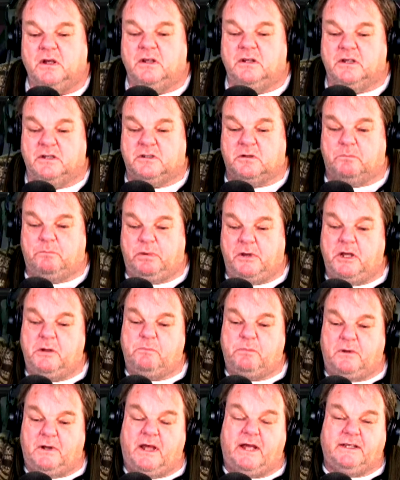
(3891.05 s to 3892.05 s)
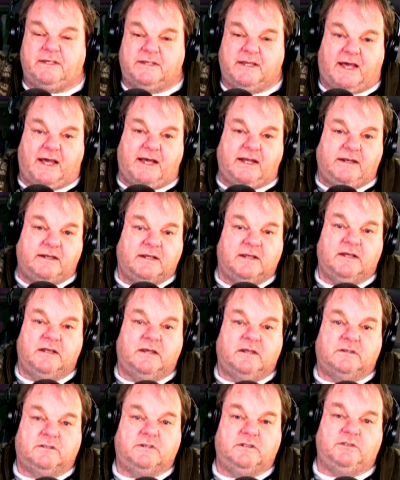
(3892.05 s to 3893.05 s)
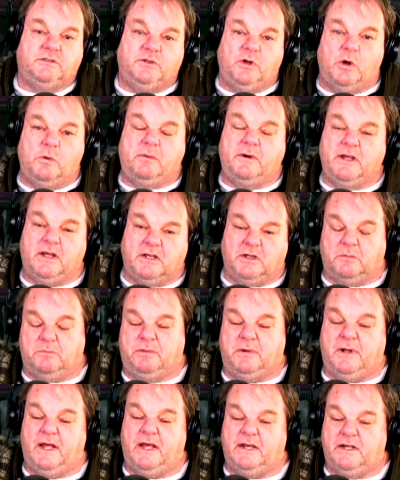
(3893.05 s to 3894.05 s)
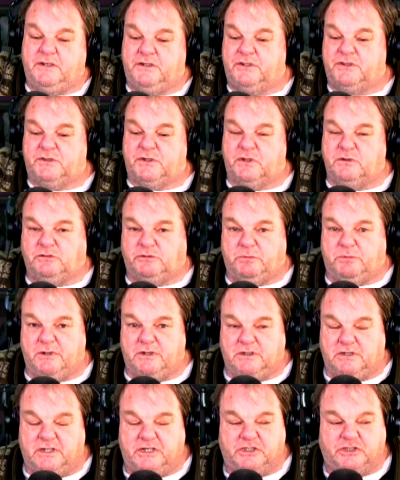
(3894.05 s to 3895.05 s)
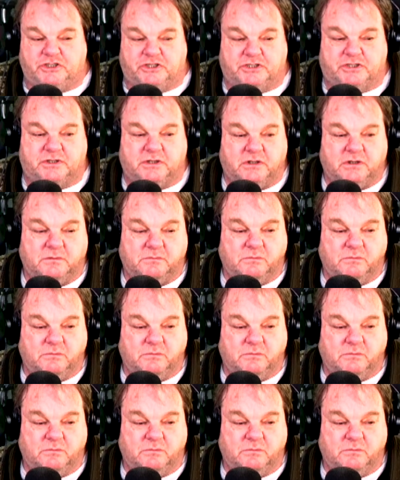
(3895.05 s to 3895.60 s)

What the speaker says: That the people at that, there's nobody on the planet deserves to be lynched